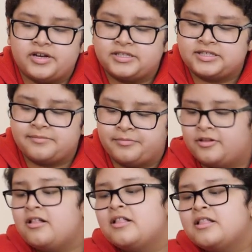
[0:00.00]

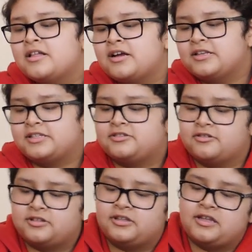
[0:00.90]
assemble because it's
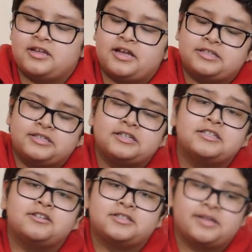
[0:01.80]
not as
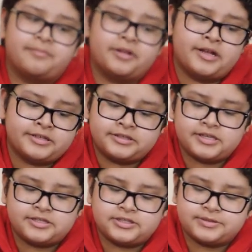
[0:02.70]
easy to assemble as
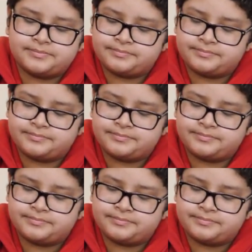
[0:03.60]
this.